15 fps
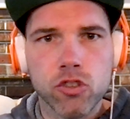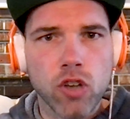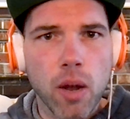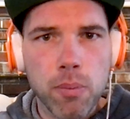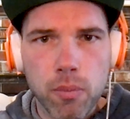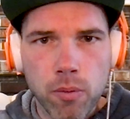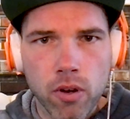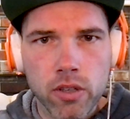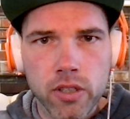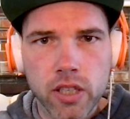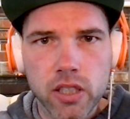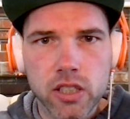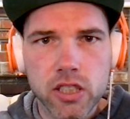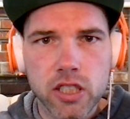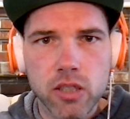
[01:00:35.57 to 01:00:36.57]
Drop them all
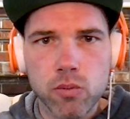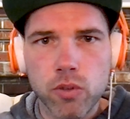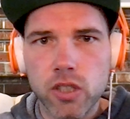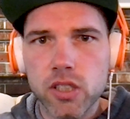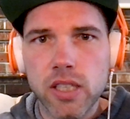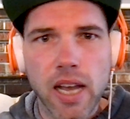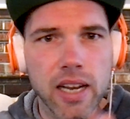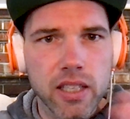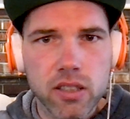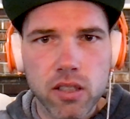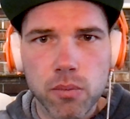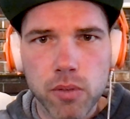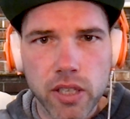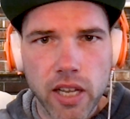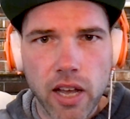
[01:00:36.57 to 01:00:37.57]
in on a sequence.
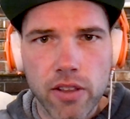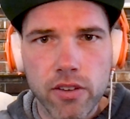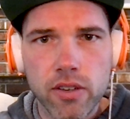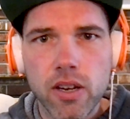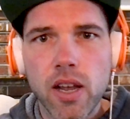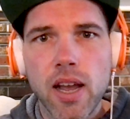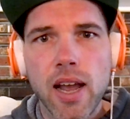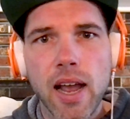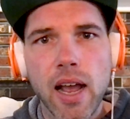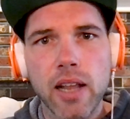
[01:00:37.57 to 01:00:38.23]
Edit them together.